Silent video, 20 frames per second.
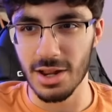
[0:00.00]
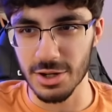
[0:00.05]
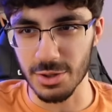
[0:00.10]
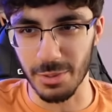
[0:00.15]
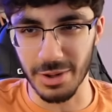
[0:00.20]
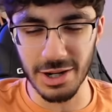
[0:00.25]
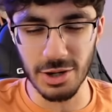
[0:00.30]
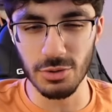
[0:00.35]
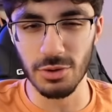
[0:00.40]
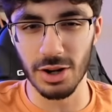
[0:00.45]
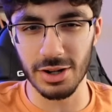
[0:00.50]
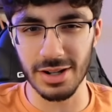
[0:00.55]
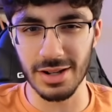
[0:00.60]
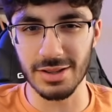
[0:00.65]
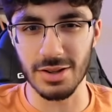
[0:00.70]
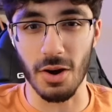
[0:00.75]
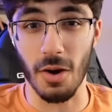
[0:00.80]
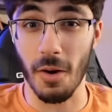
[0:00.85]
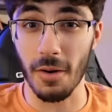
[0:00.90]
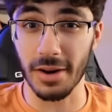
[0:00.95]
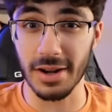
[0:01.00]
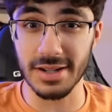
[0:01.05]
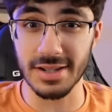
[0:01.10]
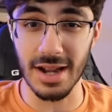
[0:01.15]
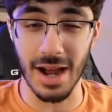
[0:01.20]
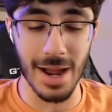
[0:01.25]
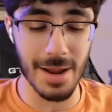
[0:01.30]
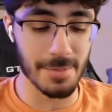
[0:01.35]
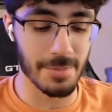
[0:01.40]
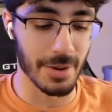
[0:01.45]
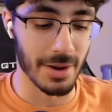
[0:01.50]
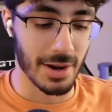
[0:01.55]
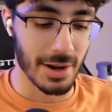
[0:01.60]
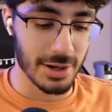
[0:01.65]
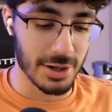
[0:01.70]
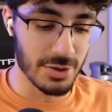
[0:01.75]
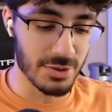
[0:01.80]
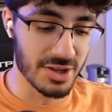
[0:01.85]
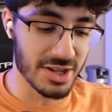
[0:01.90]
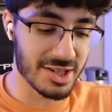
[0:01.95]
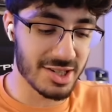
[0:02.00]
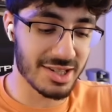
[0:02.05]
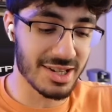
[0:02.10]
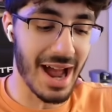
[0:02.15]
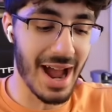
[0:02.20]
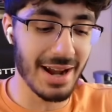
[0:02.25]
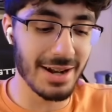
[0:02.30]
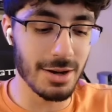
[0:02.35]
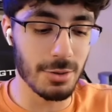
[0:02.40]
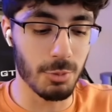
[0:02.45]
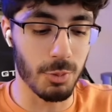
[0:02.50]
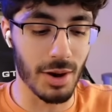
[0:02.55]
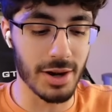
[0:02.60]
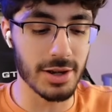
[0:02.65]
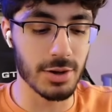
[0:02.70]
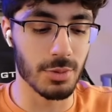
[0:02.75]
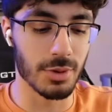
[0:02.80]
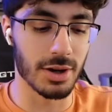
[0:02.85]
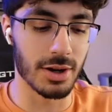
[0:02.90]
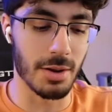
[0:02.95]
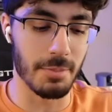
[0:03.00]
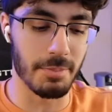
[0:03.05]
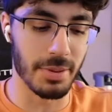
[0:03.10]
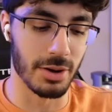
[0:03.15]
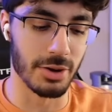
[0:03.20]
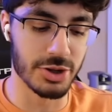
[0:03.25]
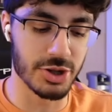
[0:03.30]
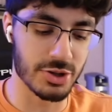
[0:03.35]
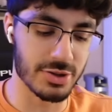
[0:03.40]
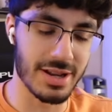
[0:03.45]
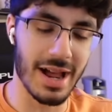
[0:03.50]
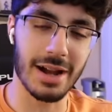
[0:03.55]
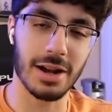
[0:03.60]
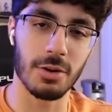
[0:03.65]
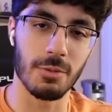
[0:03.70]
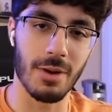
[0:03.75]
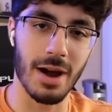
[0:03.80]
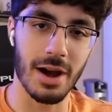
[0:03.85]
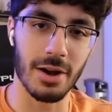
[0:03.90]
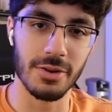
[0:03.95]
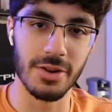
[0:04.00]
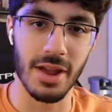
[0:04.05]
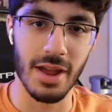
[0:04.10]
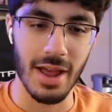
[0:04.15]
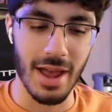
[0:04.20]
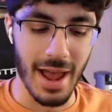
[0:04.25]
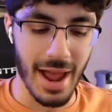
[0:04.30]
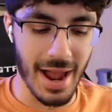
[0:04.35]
So when you looked at the archetype, you decided what you were going to build your deck around,